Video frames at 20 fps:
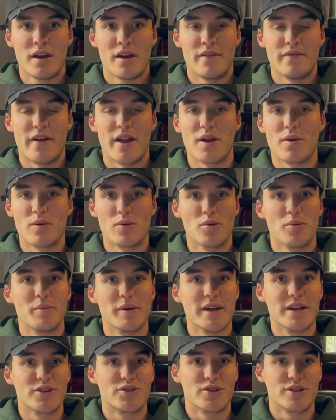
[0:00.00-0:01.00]
if anyone would be
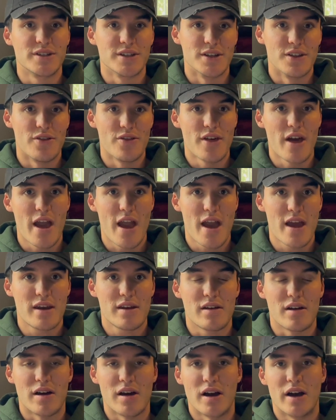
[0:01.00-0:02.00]
interested in
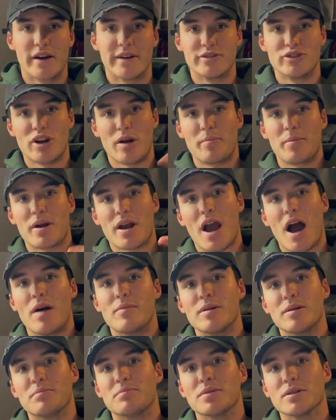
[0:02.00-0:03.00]
that, drop a
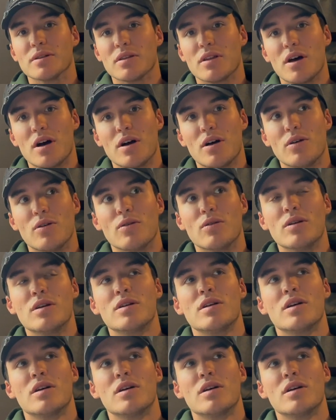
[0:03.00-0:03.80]
comment below.